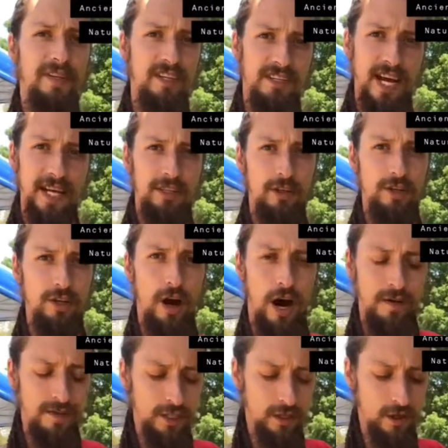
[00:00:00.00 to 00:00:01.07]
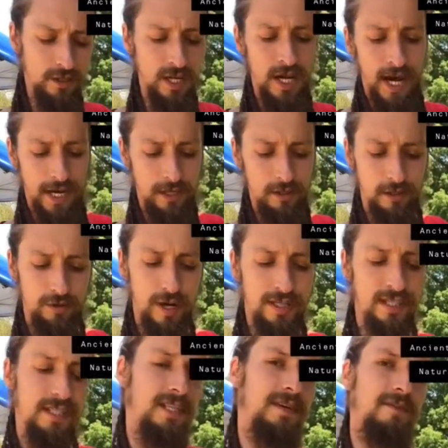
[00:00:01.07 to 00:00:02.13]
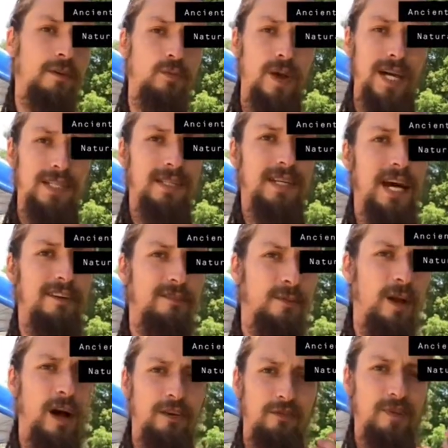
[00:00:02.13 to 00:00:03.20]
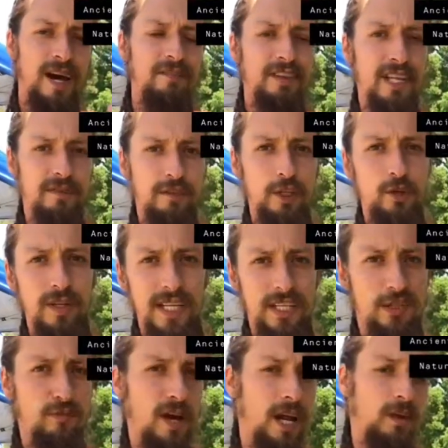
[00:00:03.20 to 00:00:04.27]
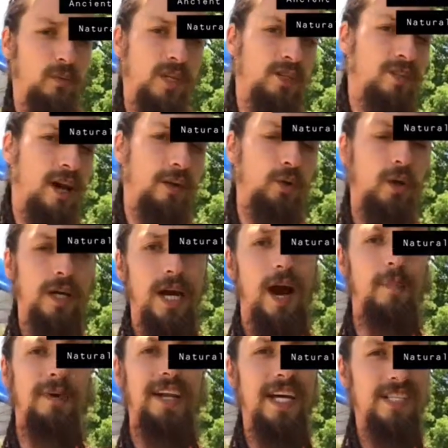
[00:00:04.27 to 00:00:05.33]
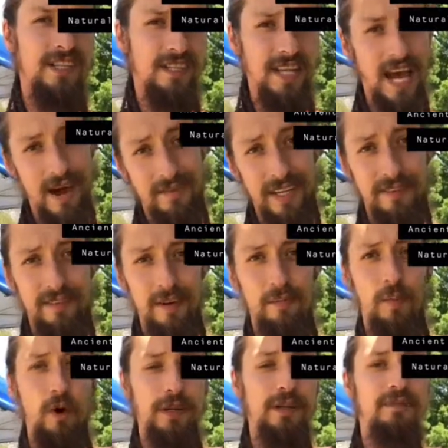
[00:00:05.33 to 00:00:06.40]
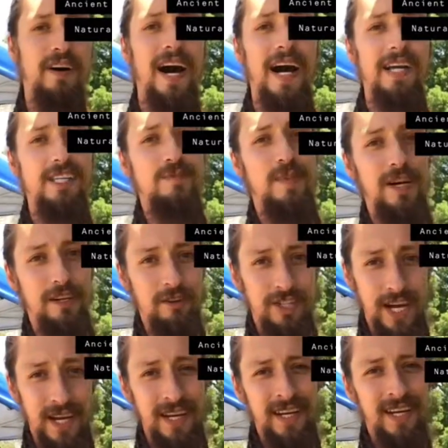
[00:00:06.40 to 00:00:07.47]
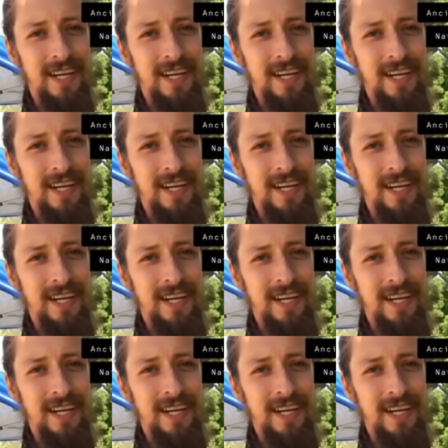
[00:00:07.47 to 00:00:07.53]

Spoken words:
And you take those, you harvest those, and you create these different resins out of them. And all of them have a different unique smell. And when you start doing combinations, they have even a more divine smell. You check?